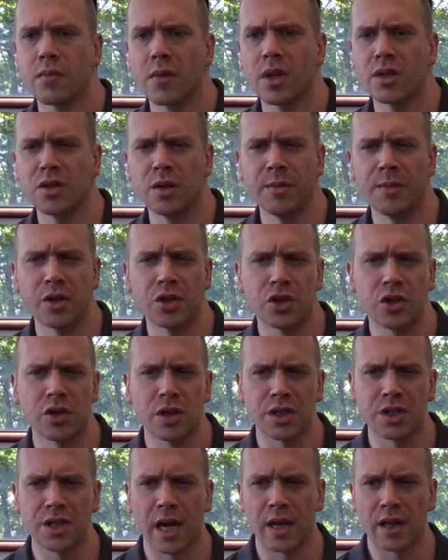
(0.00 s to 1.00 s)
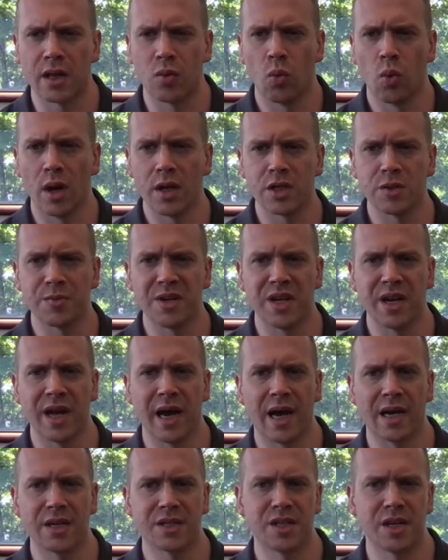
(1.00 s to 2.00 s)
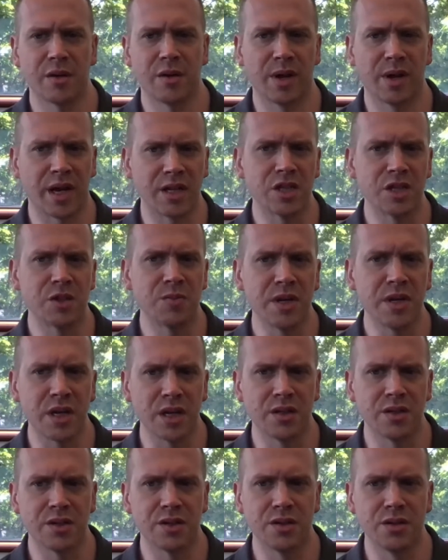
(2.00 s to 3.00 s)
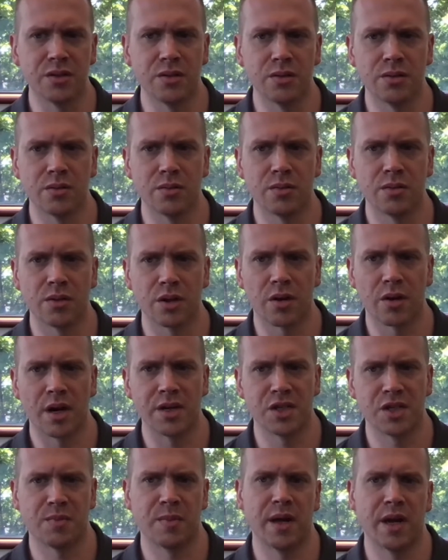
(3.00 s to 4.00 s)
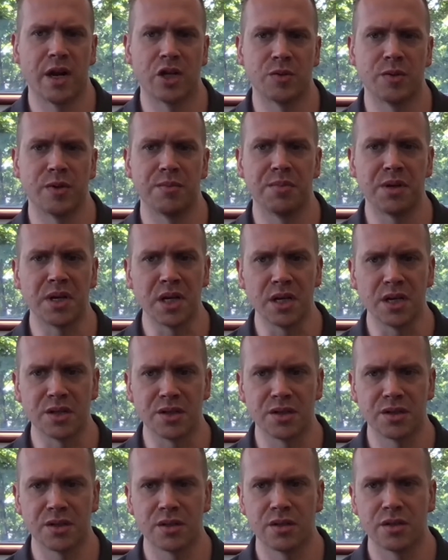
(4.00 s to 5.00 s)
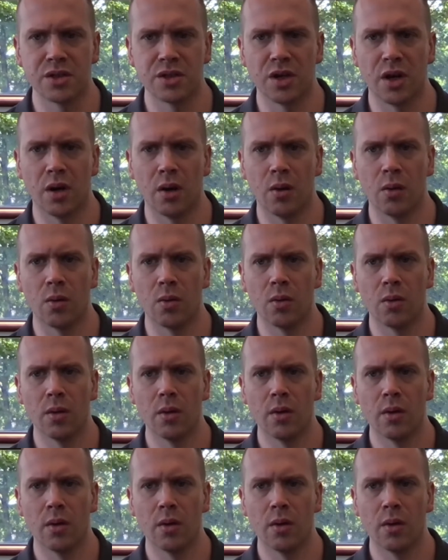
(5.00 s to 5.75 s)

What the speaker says: So I'm not sure exactly what's being asked there, but I can speak into the crisis management piece. So